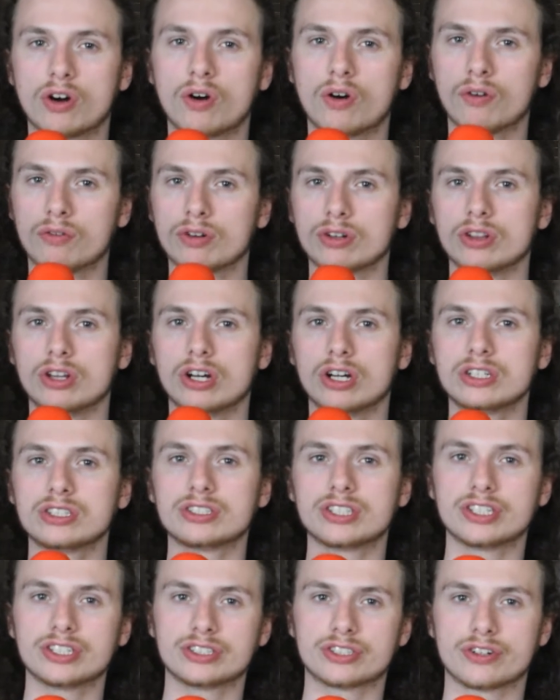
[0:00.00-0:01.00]
overlooked
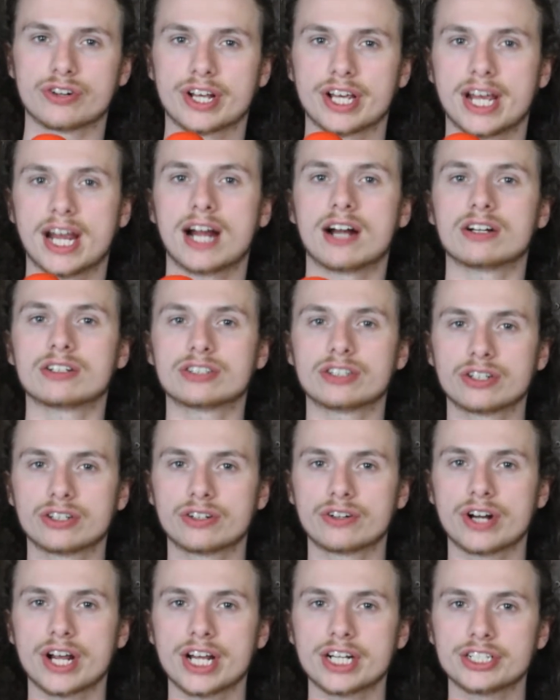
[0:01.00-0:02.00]
during character
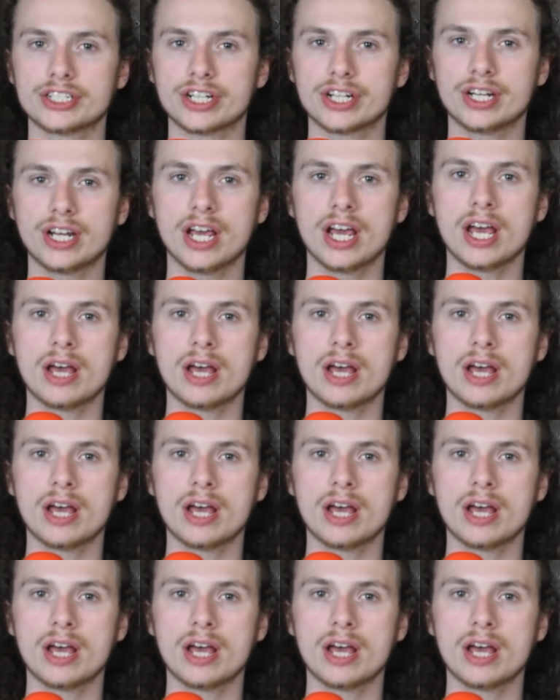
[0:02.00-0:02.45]
creation